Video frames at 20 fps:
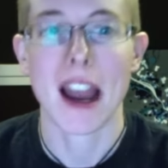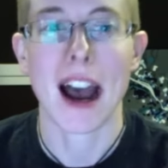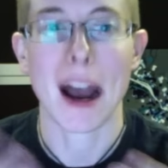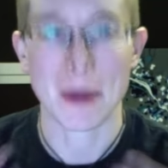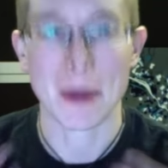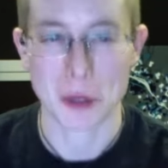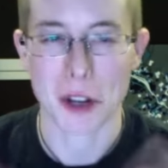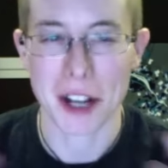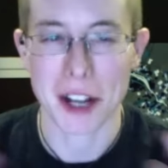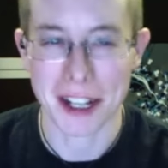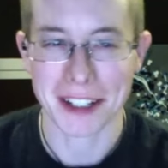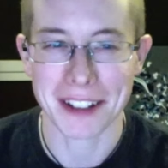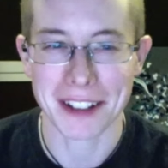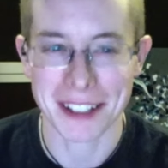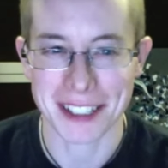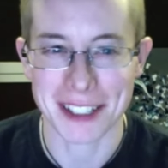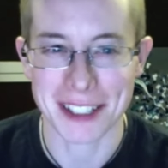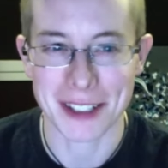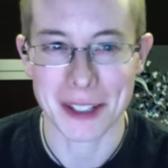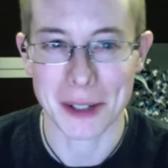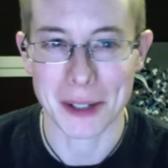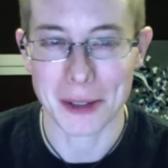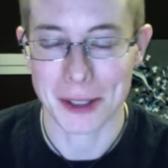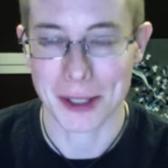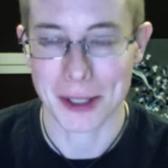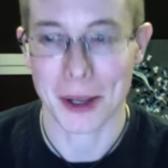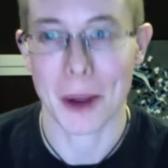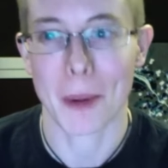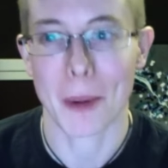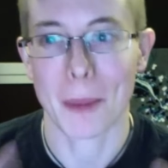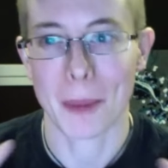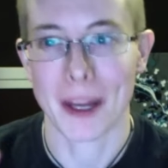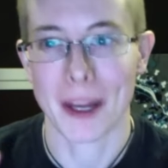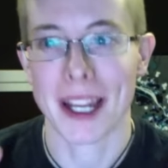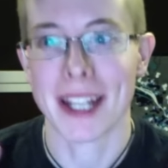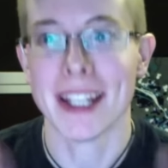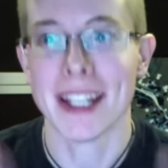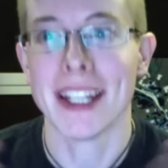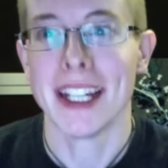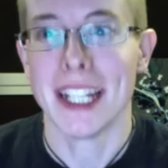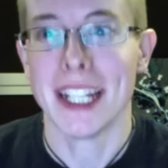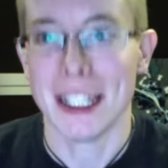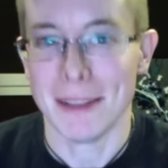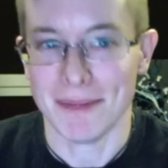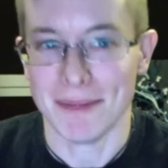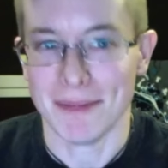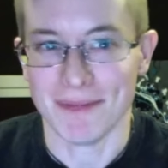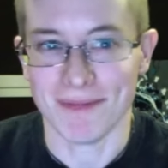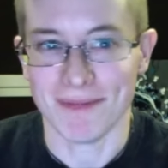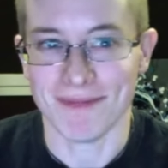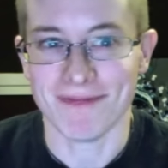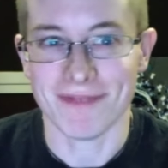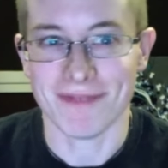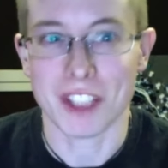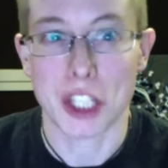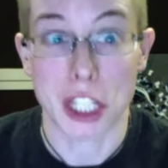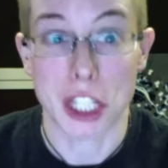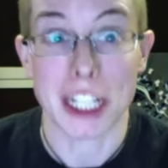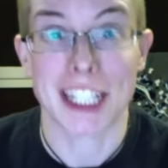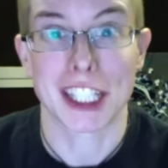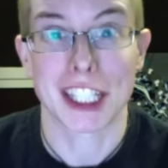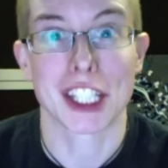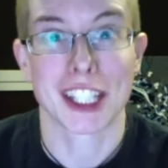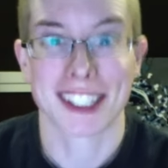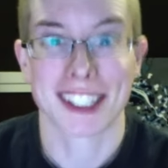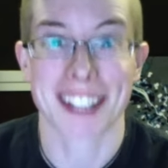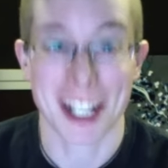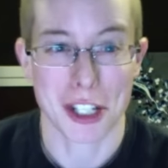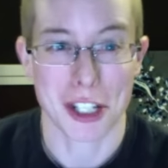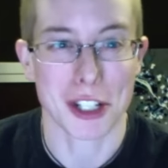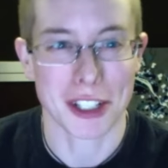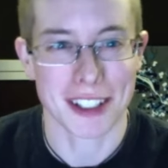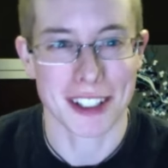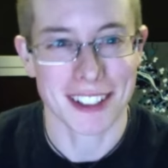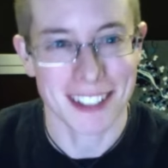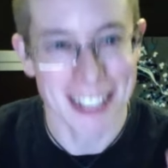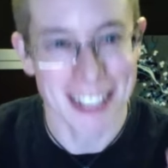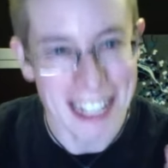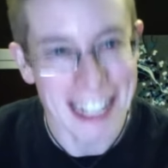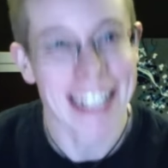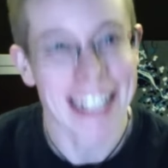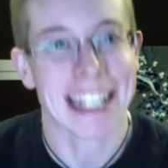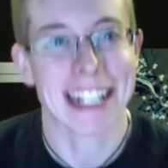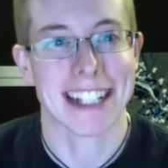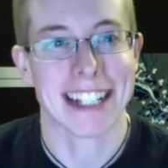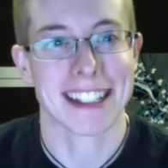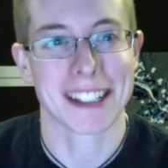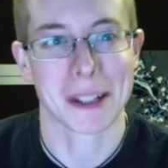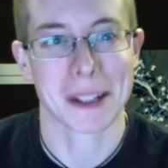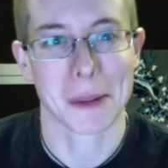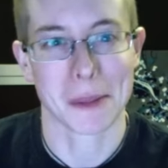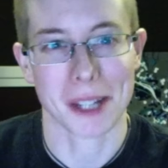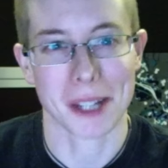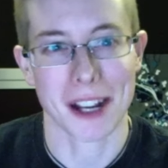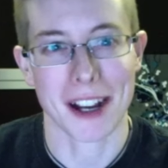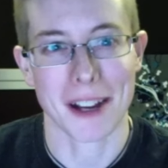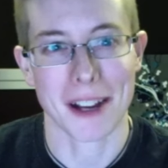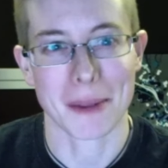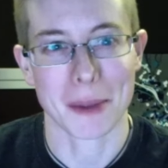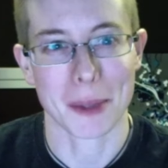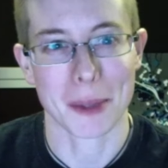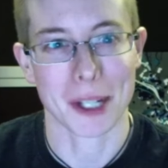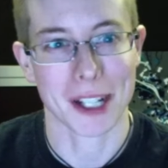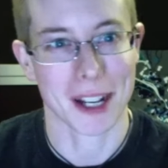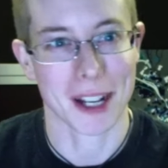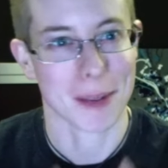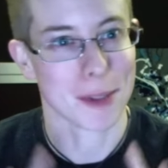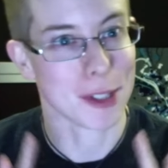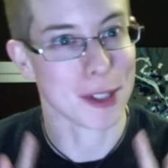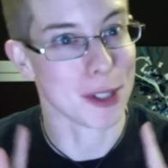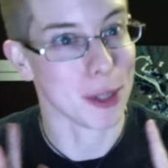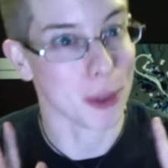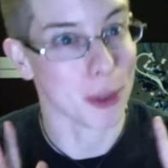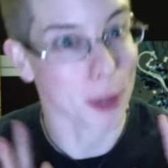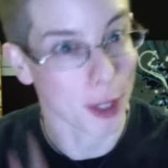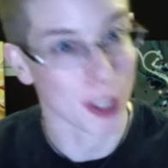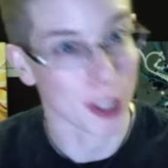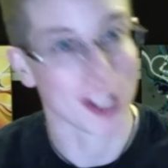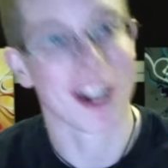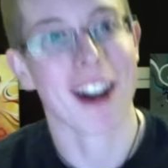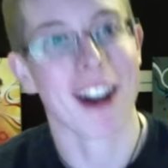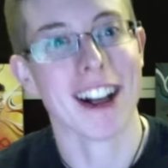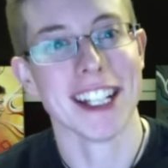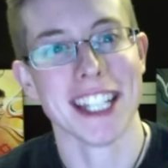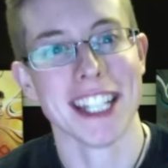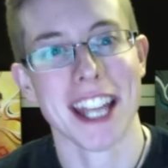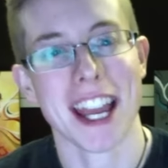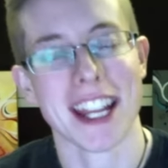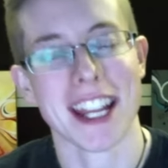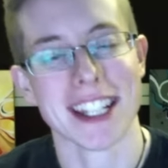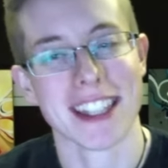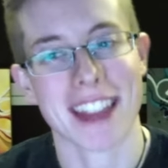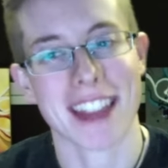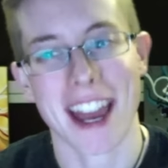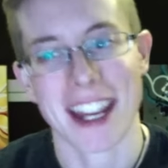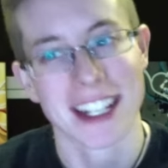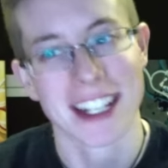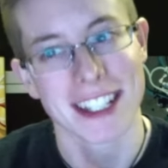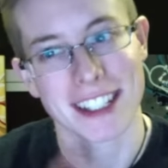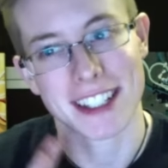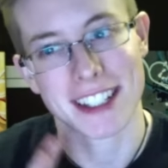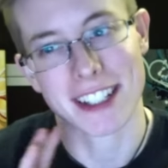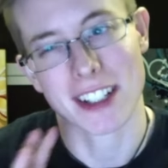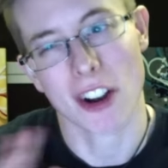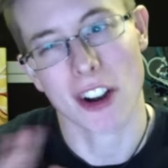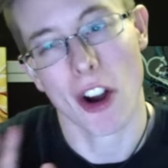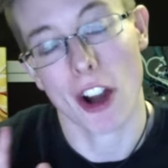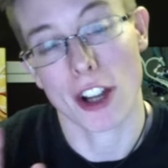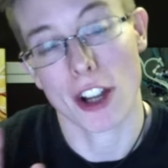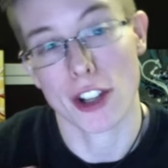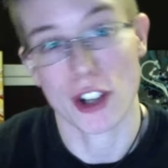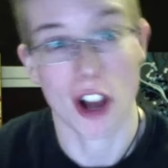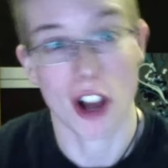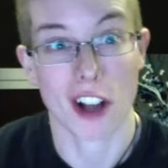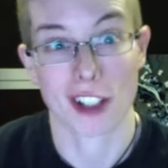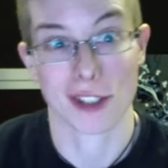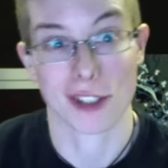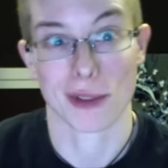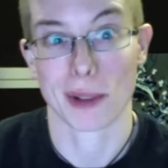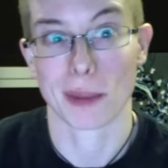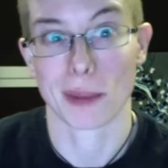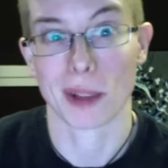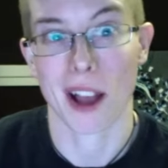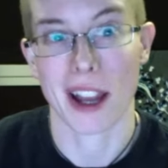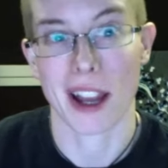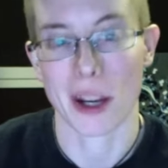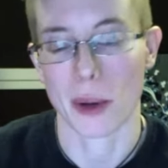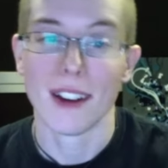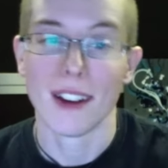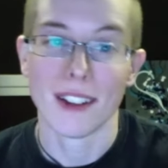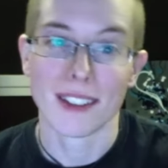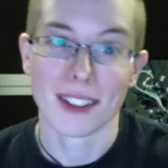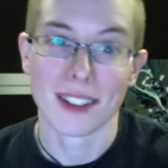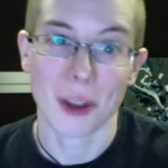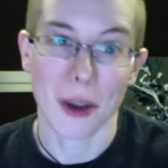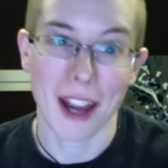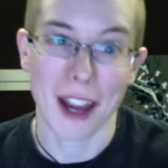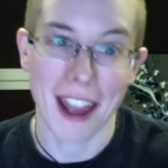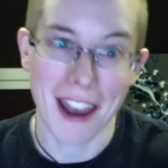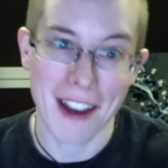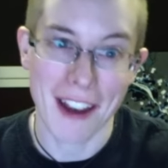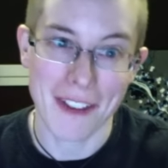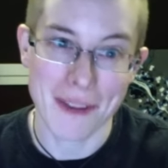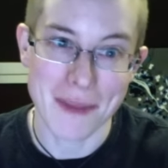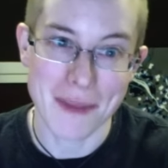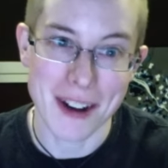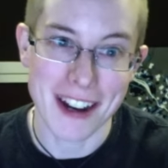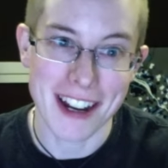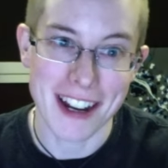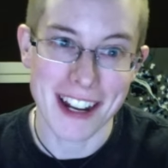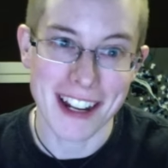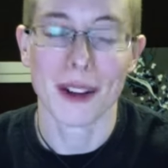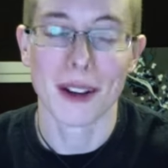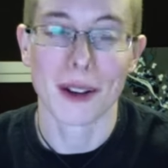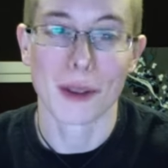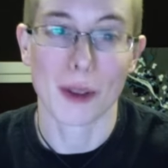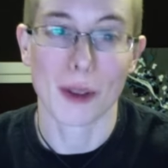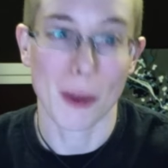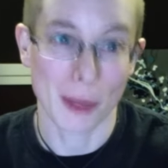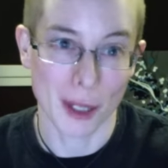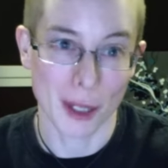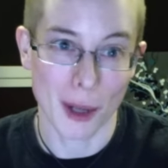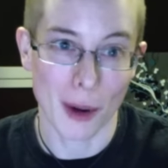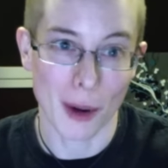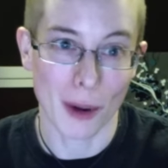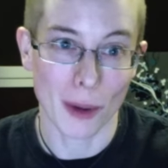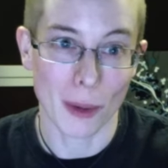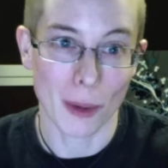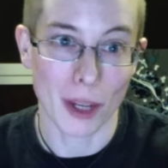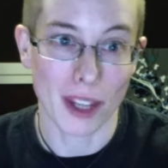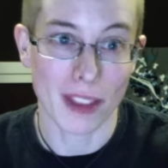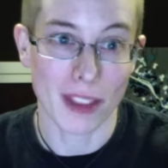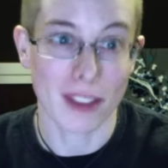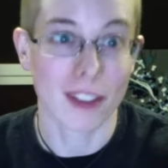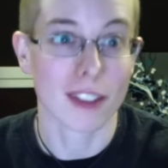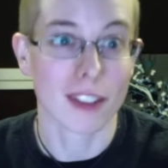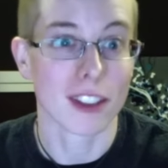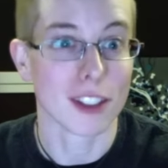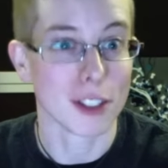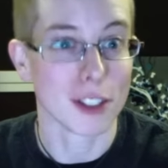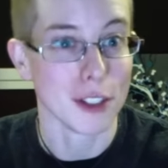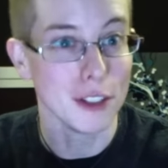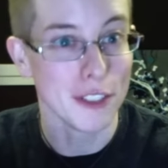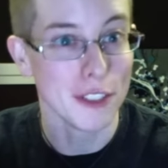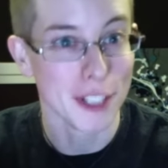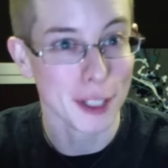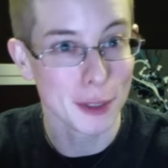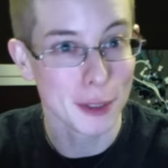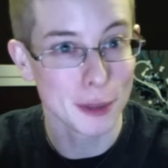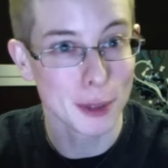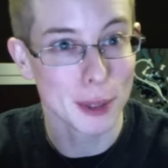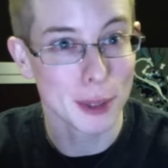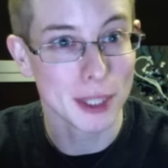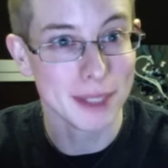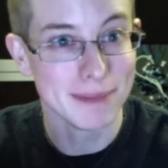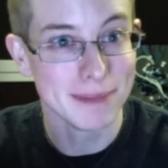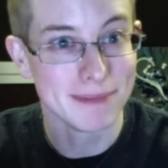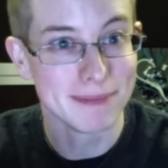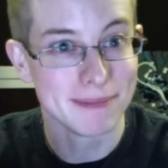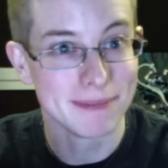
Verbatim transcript: I'm trying not to do so, but she's just such an idiot sometimes when it comes to her content that it's just hard not to reply to it. So I have my rum and coke with the two finger rule